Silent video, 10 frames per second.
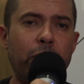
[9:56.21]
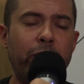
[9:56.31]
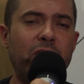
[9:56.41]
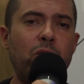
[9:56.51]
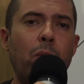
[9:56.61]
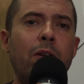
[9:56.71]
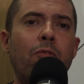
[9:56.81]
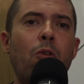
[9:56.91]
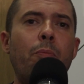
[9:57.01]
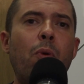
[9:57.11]
with a
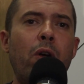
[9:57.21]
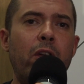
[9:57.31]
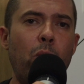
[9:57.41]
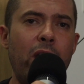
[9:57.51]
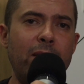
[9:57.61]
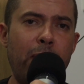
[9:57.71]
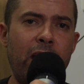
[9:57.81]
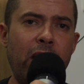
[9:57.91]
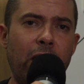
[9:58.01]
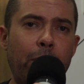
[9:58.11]
20-year-old boy who wears
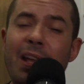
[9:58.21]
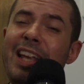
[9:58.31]
makeup.